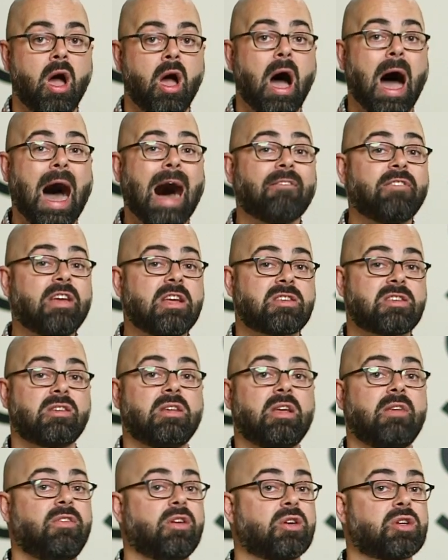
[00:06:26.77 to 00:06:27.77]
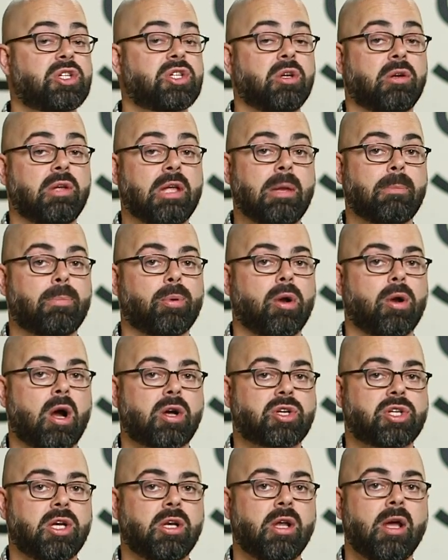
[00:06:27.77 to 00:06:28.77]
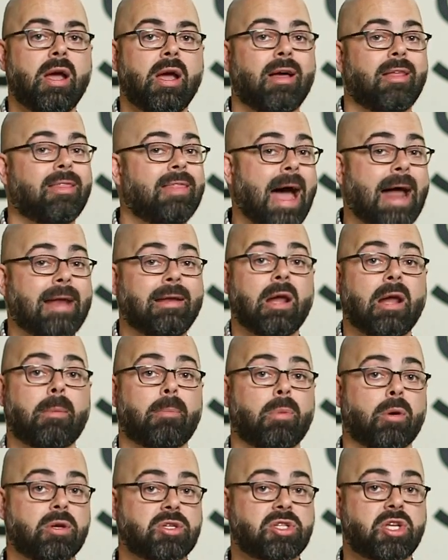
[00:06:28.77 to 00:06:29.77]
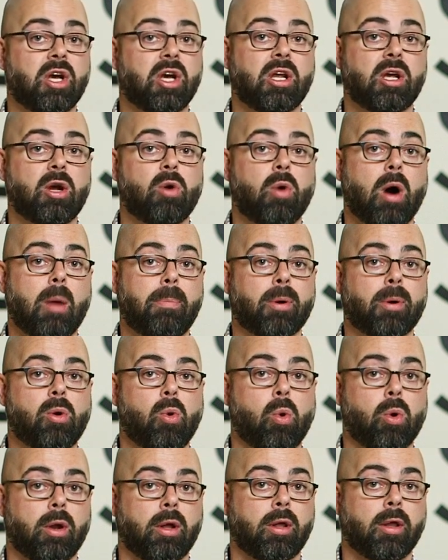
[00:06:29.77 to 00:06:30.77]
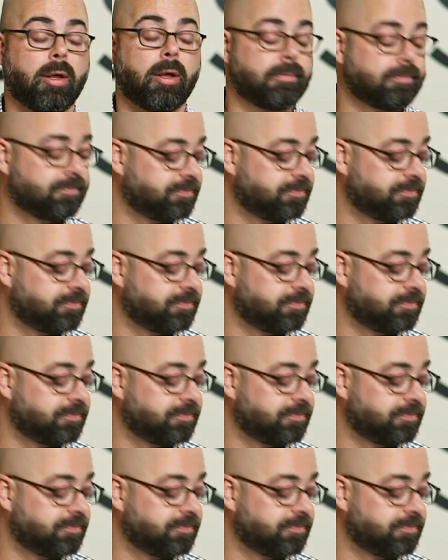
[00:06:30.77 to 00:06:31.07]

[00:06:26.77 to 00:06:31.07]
Obviously, if you're still in production, that number is going to go up accordingly.